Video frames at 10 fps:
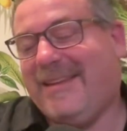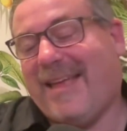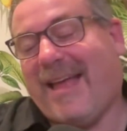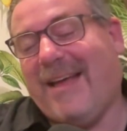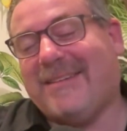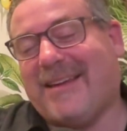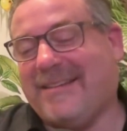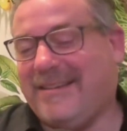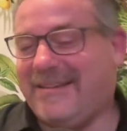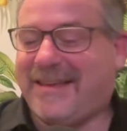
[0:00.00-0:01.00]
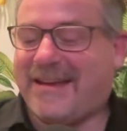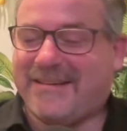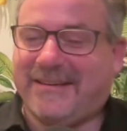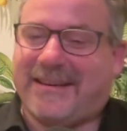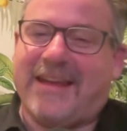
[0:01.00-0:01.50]
I'll tell you, it's
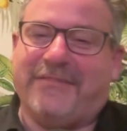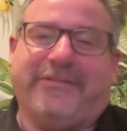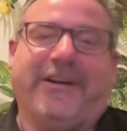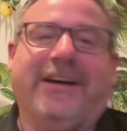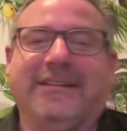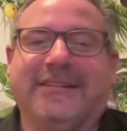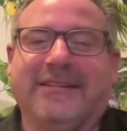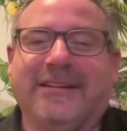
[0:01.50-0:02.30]
actually kind of fun